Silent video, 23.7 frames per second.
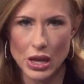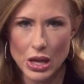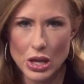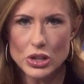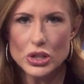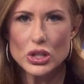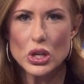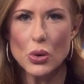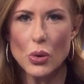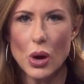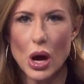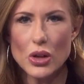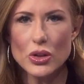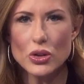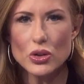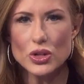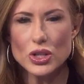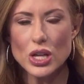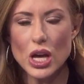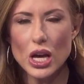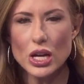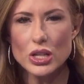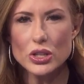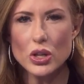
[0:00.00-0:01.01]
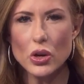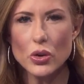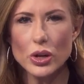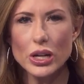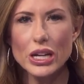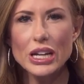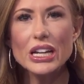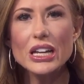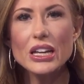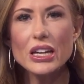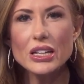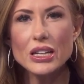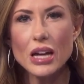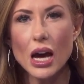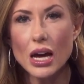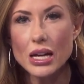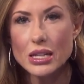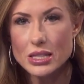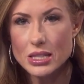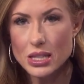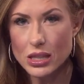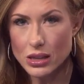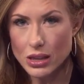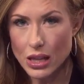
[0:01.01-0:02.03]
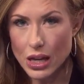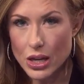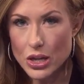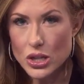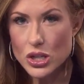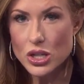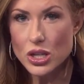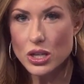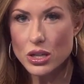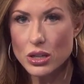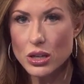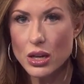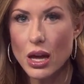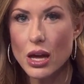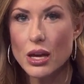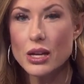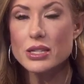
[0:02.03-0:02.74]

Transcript: So other signs are eating in isolation,